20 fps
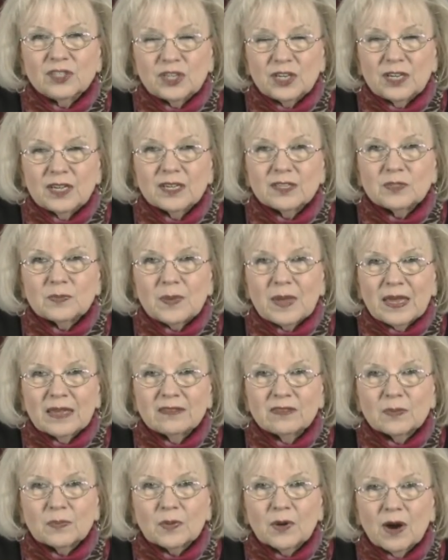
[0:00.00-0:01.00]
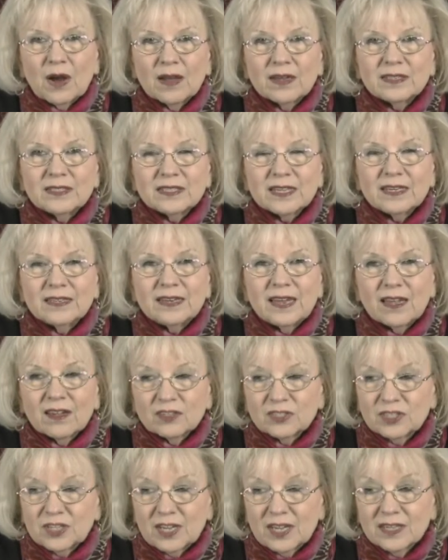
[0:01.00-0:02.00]
she has paid the price, and
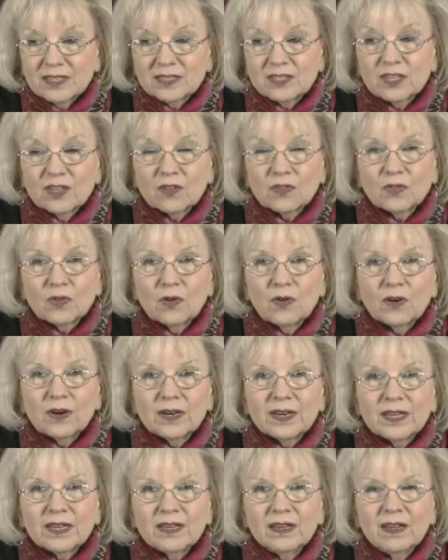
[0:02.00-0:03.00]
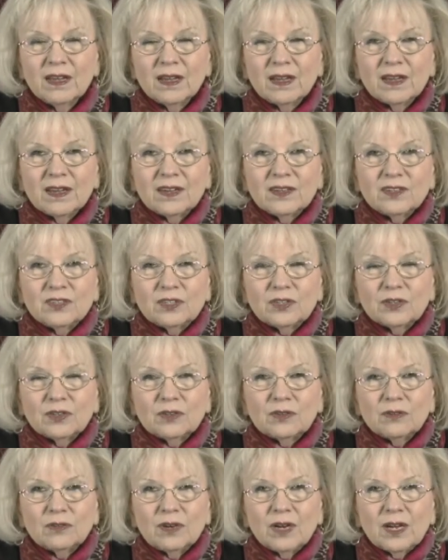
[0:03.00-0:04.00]
now she has the authority
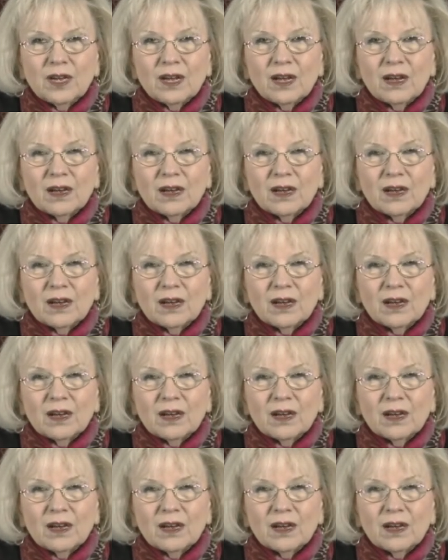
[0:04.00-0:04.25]
to